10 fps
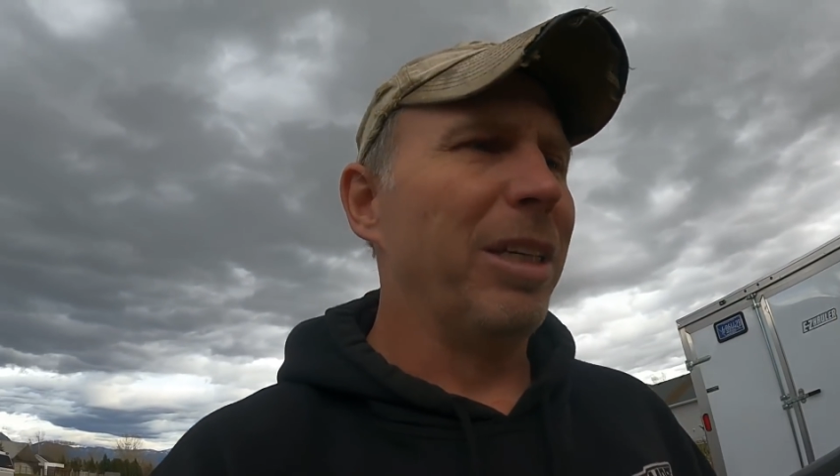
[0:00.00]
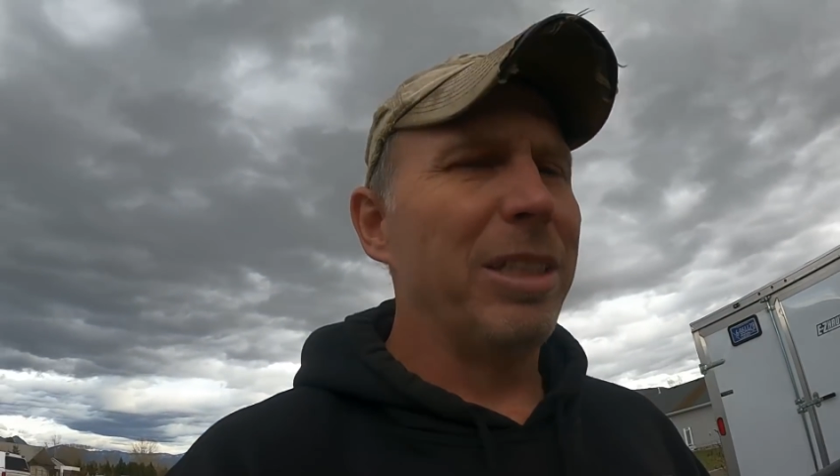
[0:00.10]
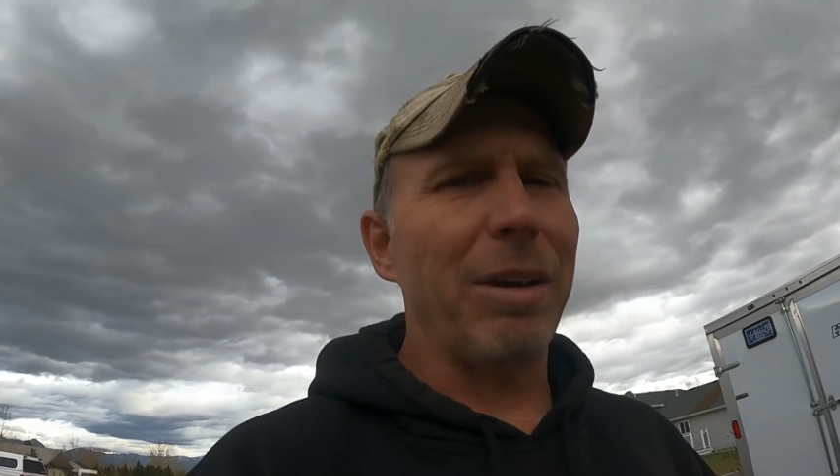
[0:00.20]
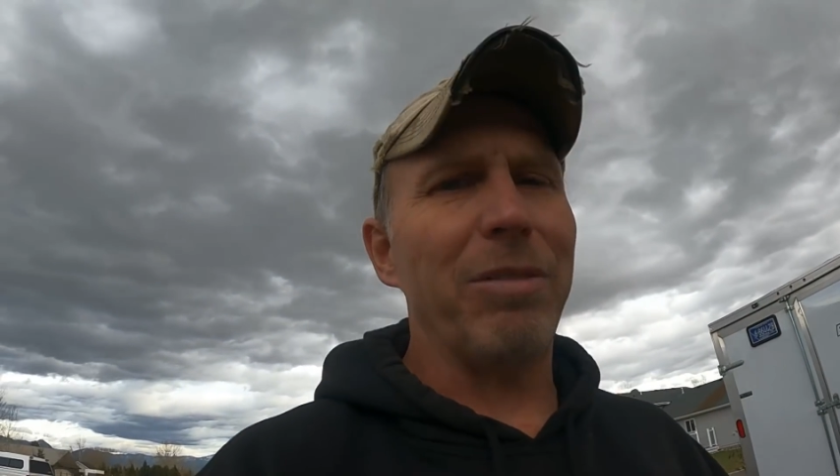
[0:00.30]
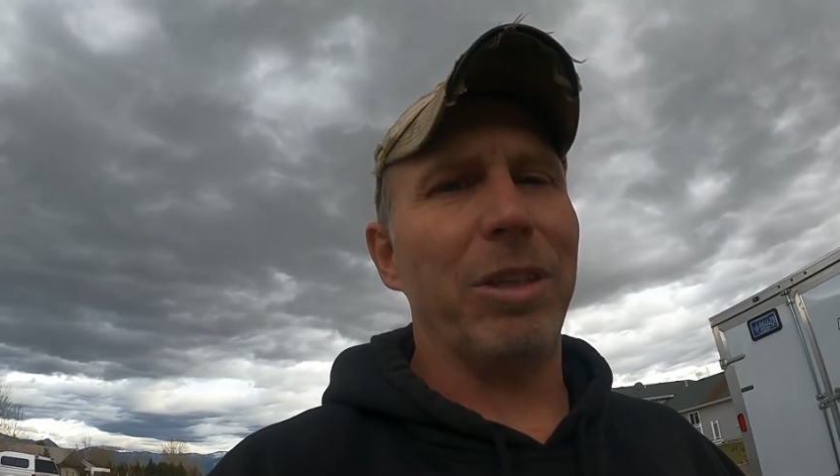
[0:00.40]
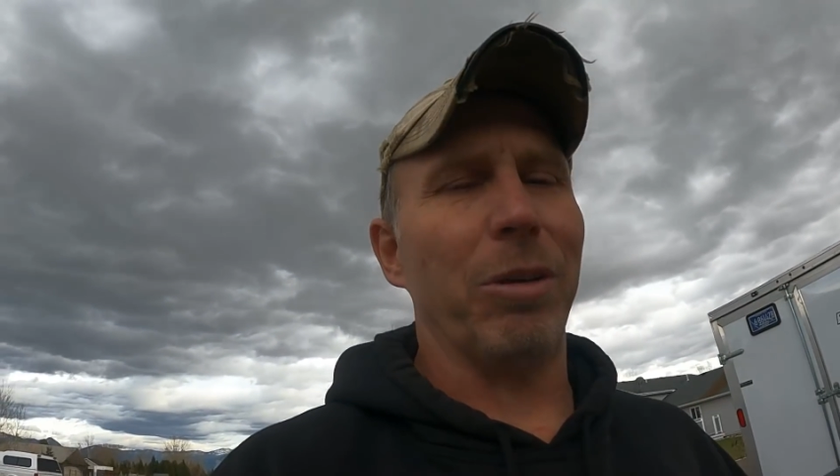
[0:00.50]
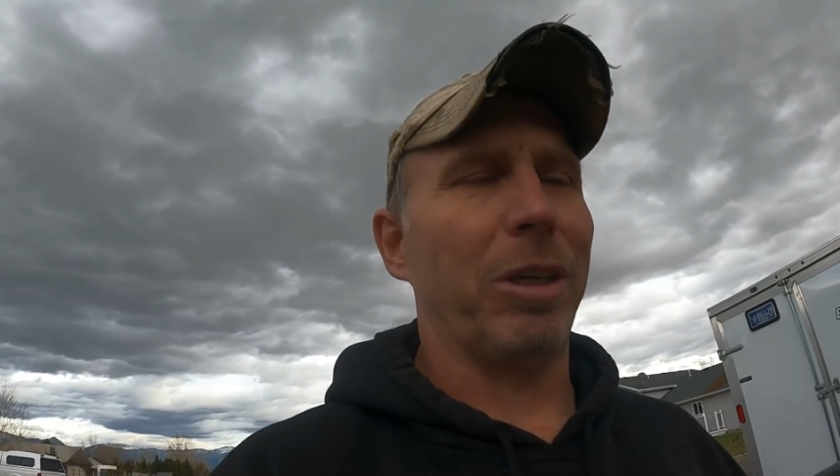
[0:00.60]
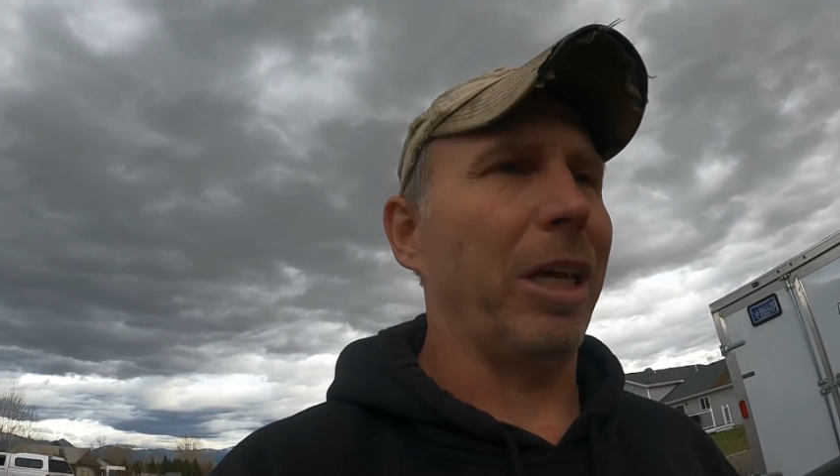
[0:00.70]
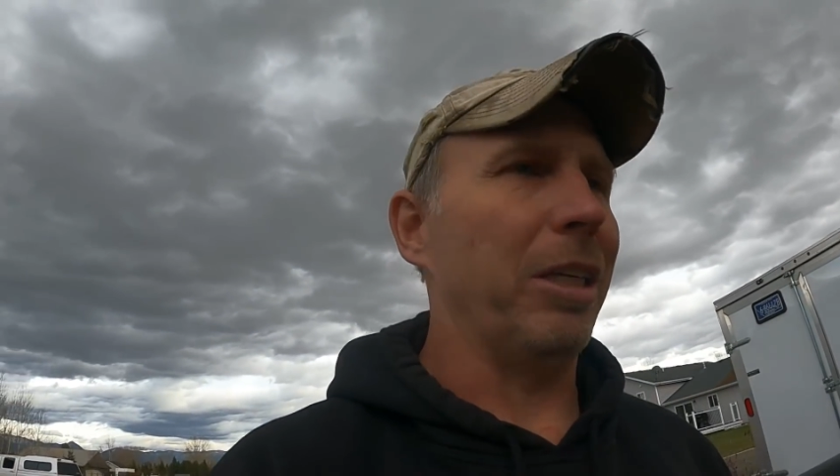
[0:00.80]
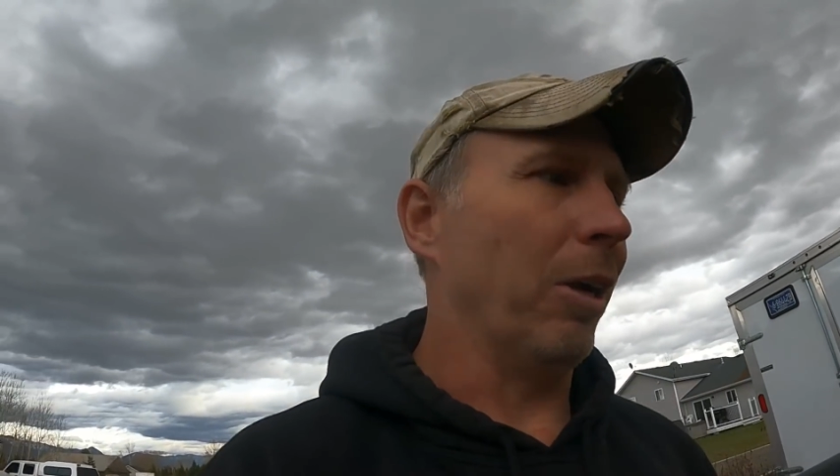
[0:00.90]

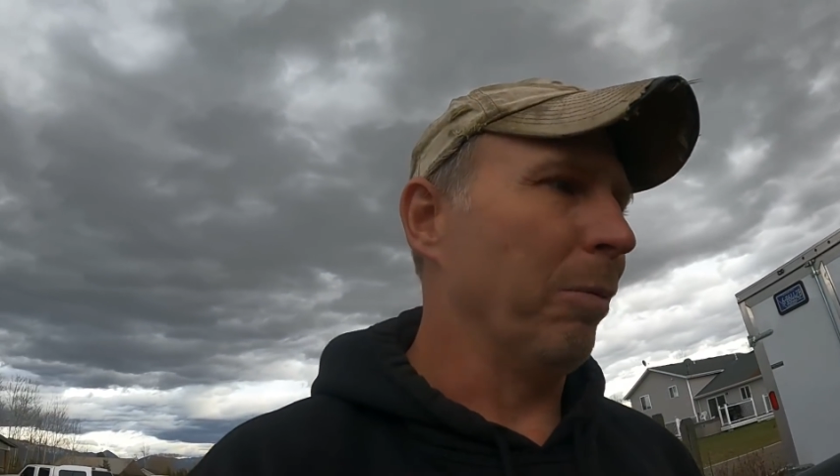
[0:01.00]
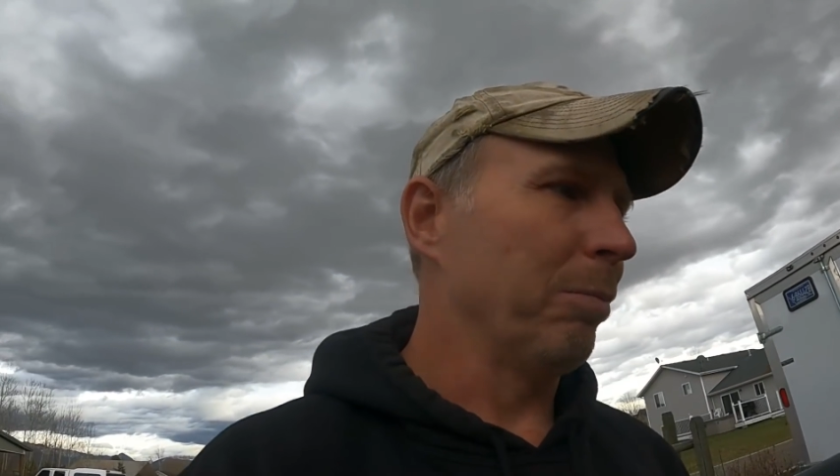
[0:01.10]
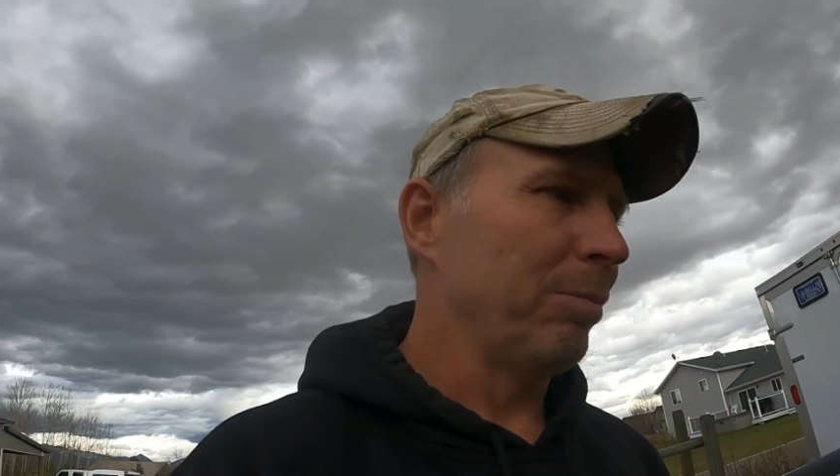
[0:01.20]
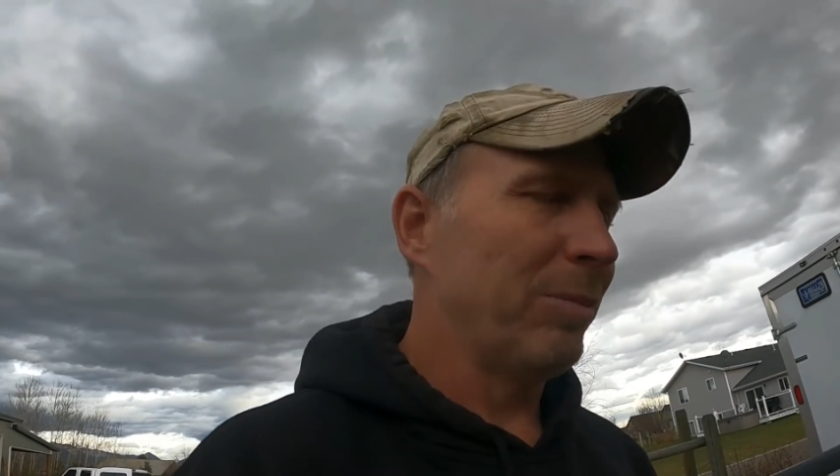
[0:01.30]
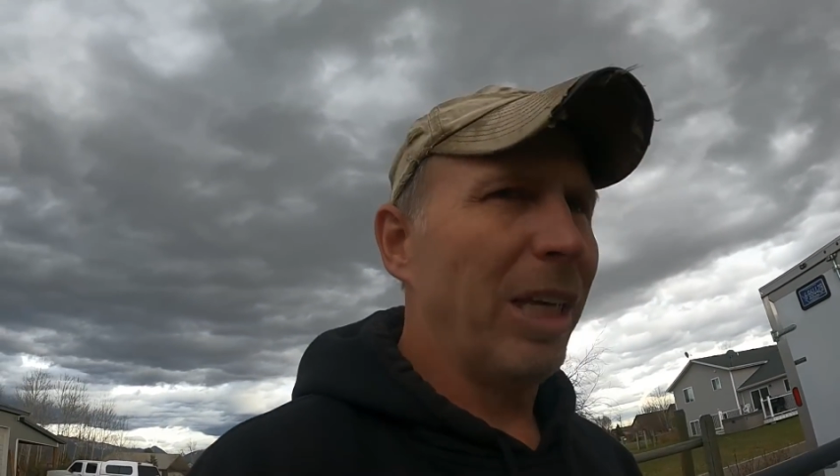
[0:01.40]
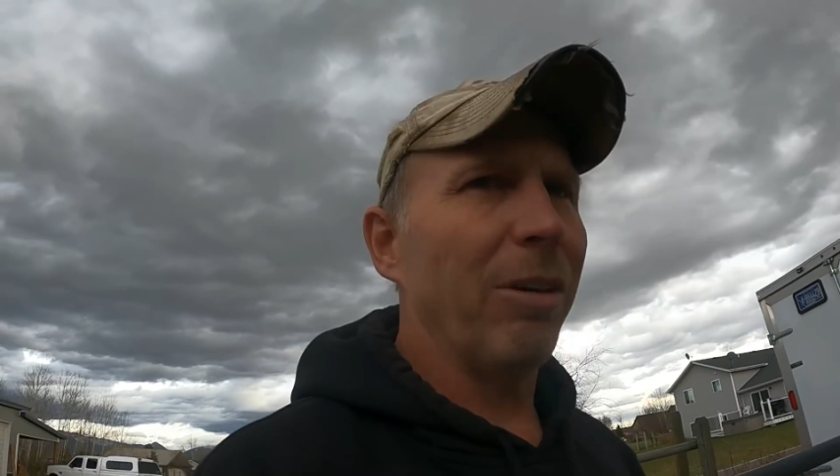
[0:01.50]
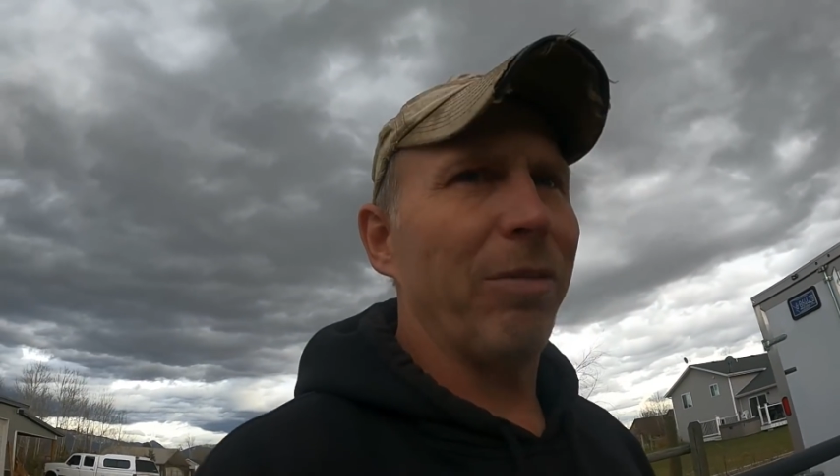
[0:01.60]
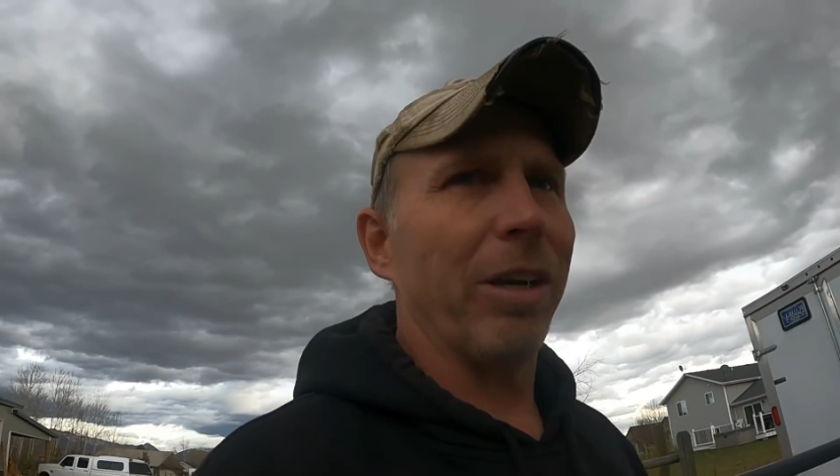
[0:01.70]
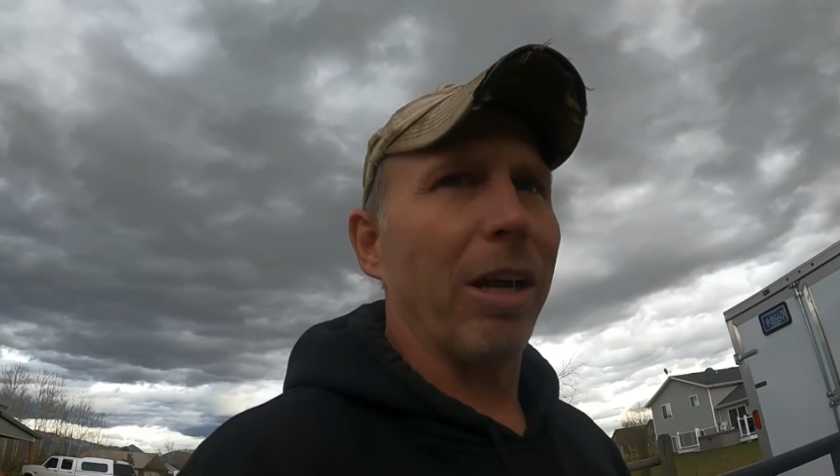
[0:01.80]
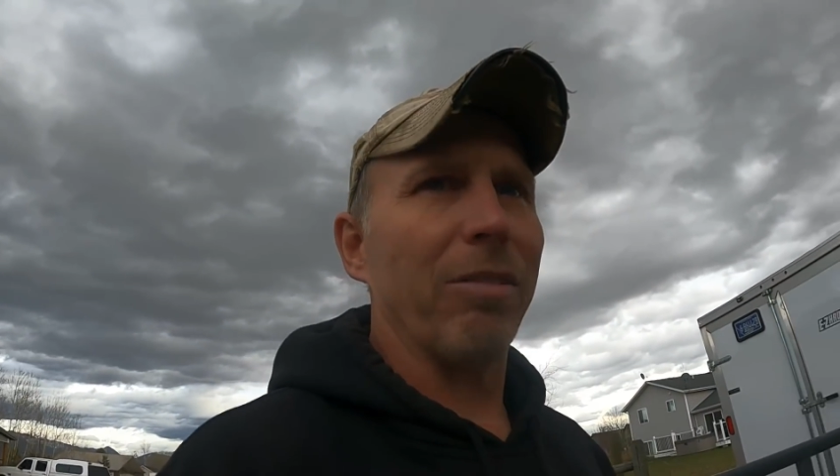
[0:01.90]
17-year-old kid, you know, he'll
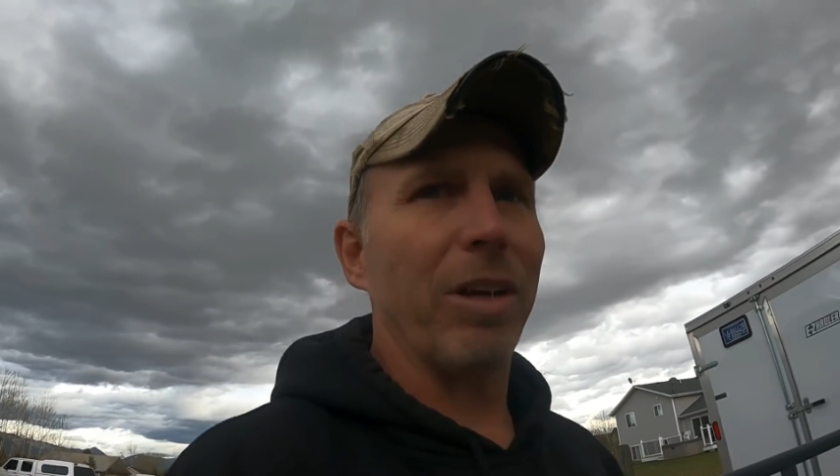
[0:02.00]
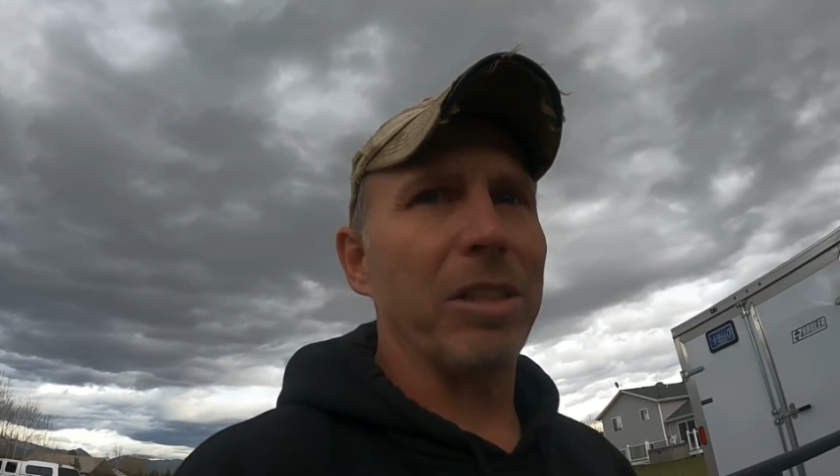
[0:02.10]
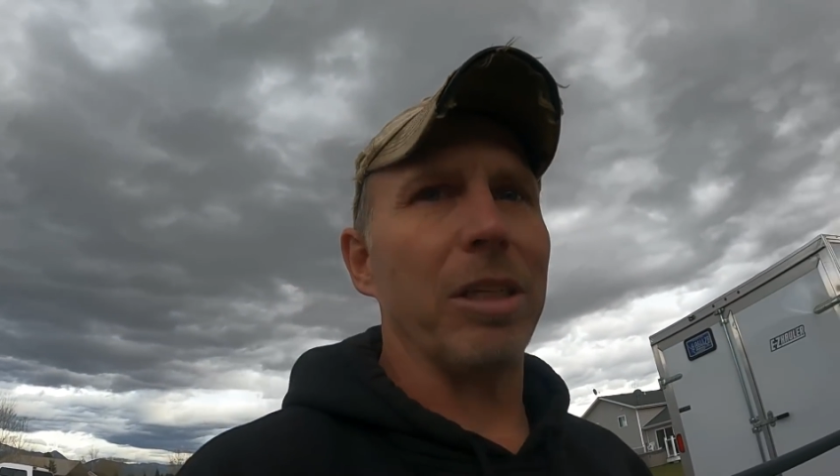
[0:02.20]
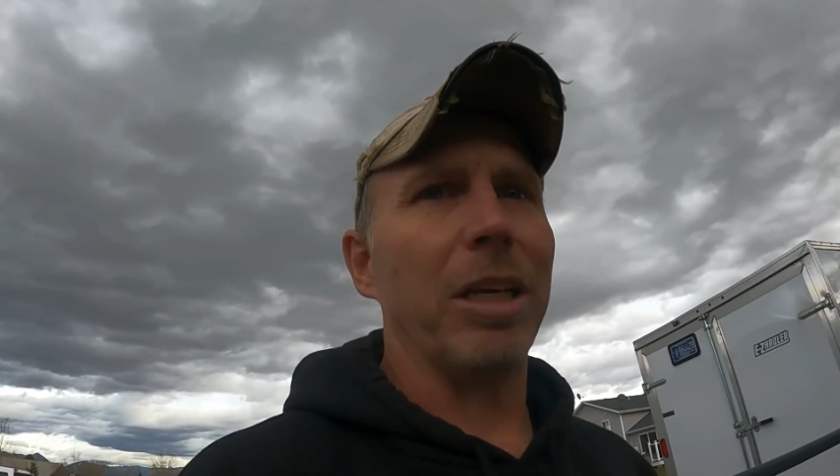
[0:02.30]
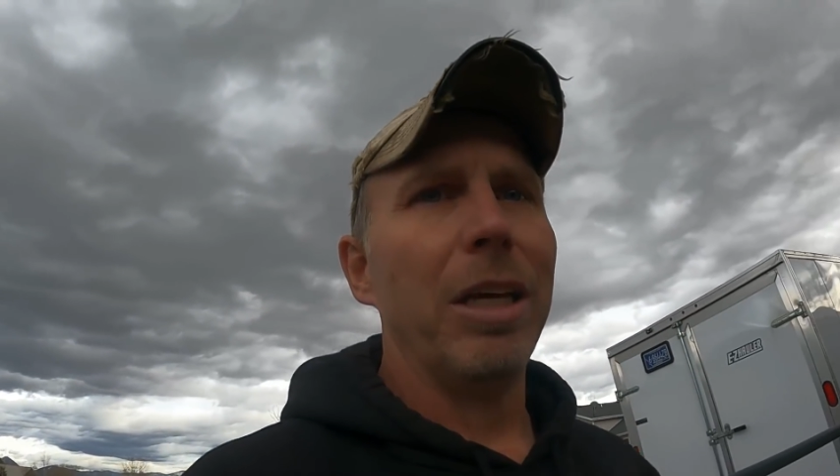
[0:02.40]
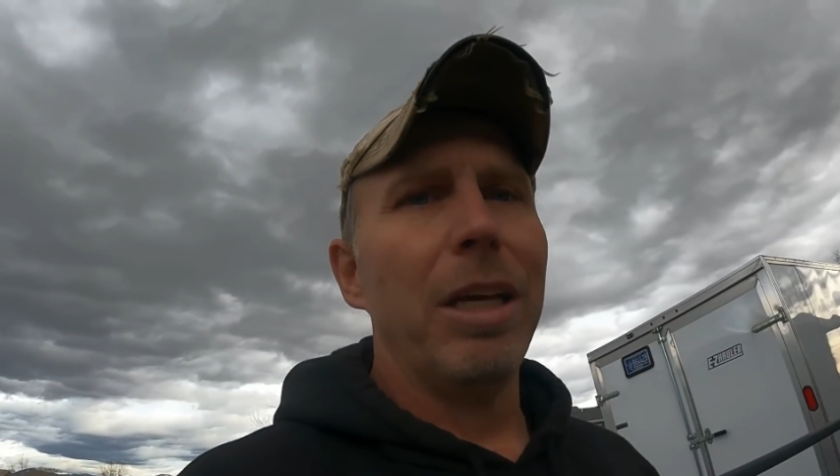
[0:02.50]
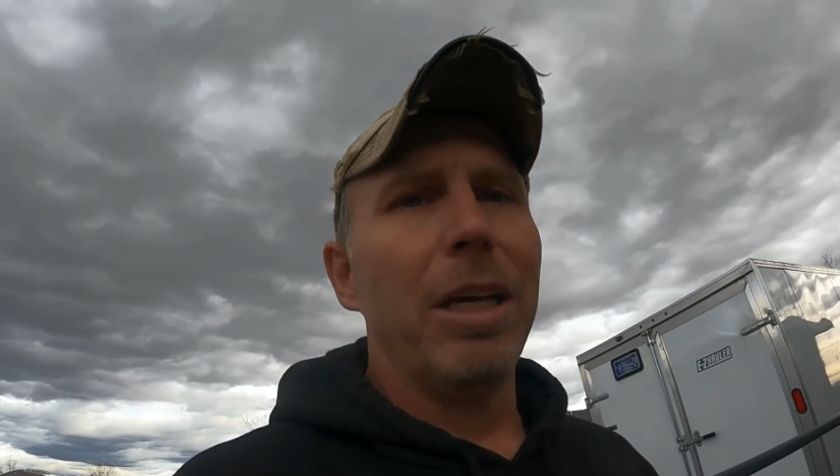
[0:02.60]
figure it out eventually.